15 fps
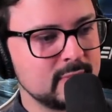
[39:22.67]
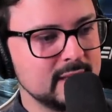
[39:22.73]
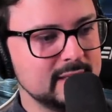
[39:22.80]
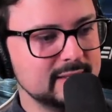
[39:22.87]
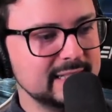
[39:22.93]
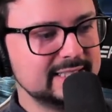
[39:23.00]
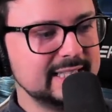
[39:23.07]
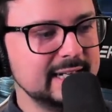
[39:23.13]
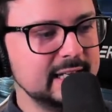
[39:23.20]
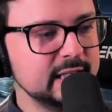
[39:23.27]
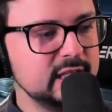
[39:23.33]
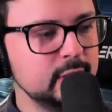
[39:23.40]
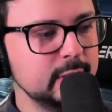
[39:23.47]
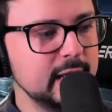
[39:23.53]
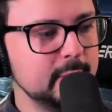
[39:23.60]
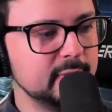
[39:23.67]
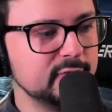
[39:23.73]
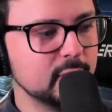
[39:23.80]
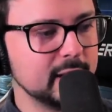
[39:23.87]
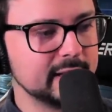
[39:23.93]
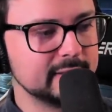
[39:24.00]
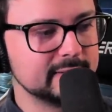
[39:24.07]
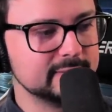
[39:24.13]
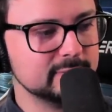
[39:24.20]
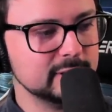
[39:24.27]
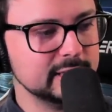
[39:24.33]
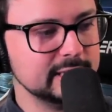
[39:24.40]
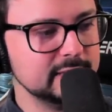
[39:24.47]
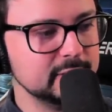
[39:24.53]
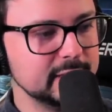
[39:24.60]
Let's get into Q&A before I
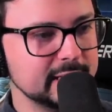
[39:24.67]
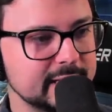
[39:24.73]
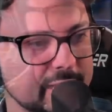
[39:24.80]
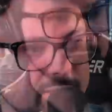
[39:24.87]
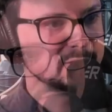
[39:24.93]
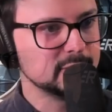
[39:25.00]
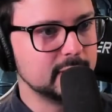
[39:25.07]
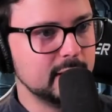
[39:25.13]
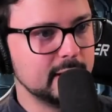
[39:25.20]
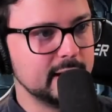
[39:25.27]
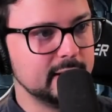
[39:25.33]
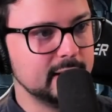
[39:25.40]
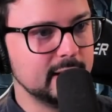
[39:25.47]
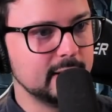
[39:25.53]
really do get canceled. All right.